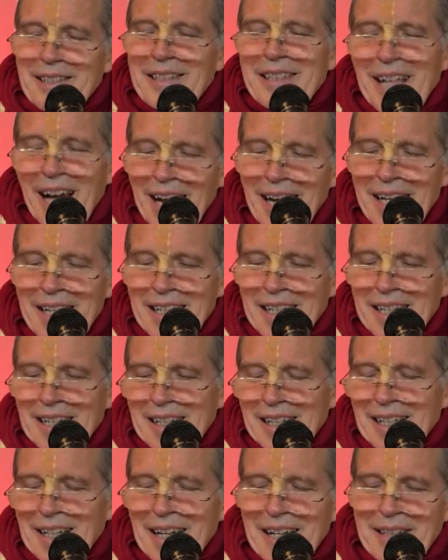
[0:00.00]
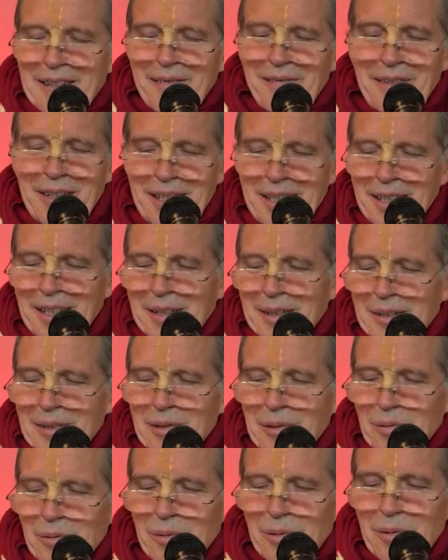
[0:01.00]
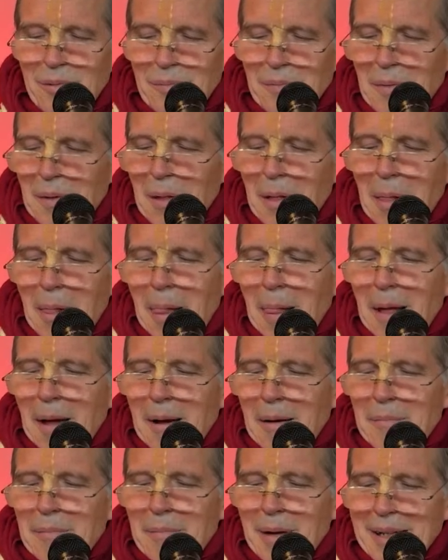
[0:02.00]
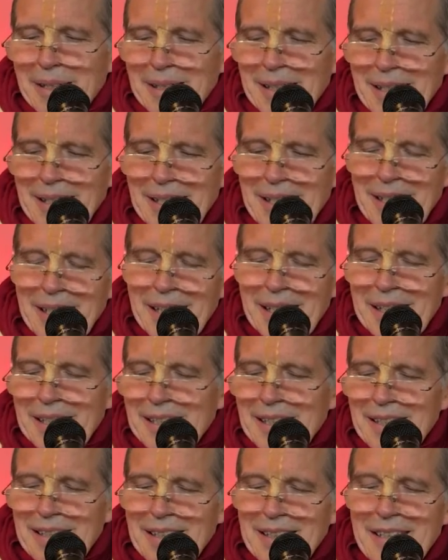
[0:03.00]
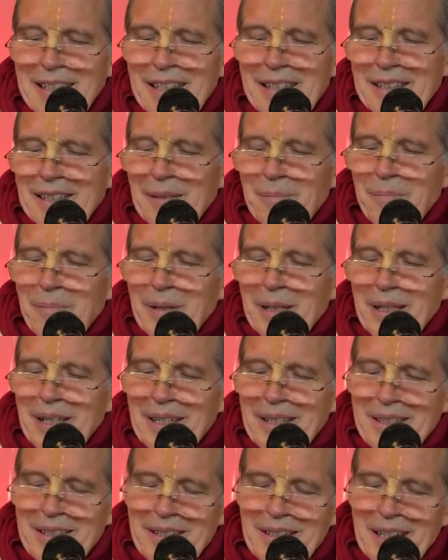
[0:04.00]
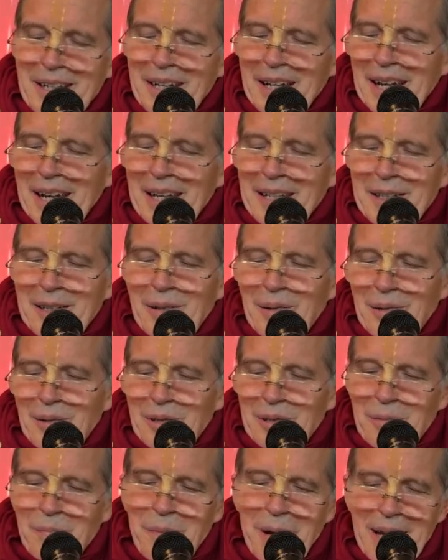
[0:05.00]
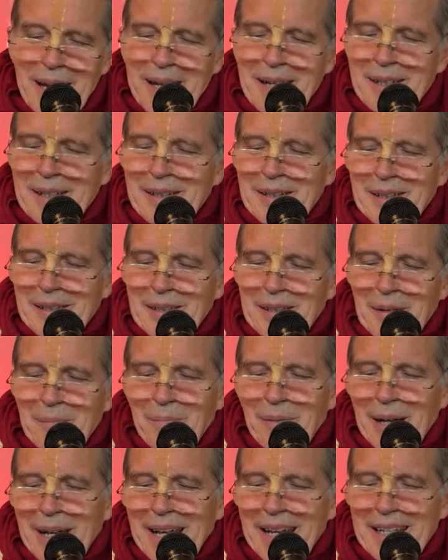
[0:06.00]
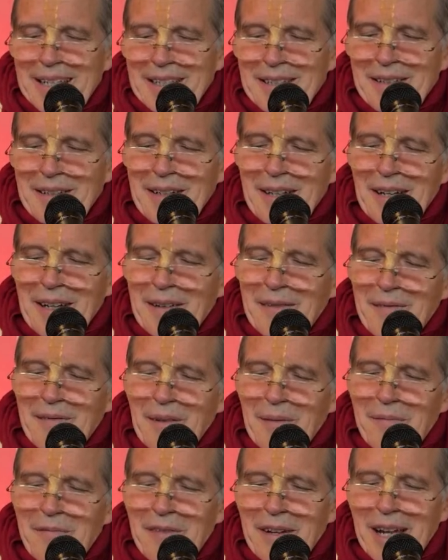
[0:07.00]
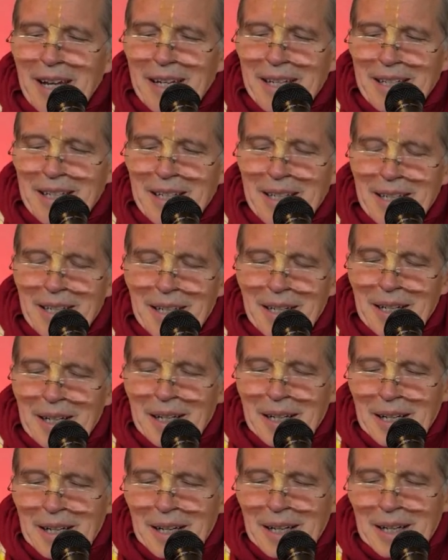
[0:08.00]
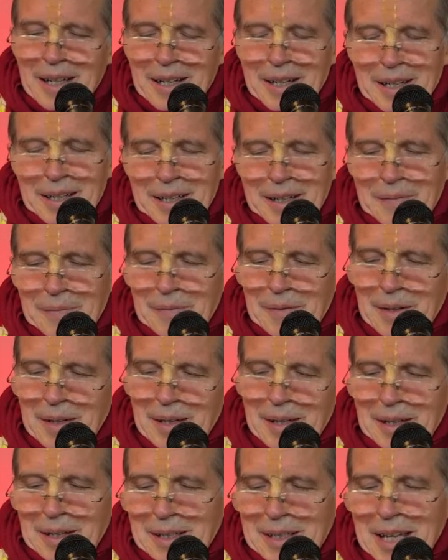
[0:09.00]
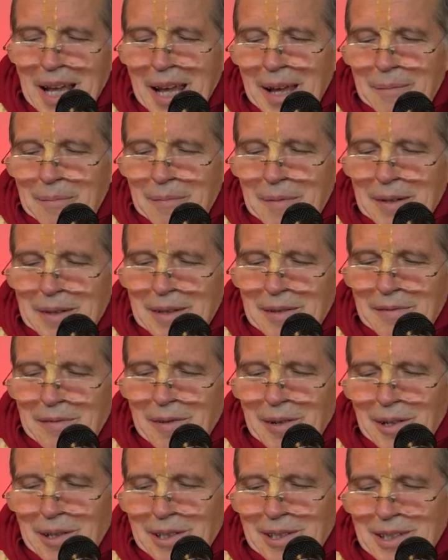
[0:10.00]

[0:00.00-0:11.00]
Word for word: die like we do, uh, but he just disappears and goes back to the place from where he uh, came in the first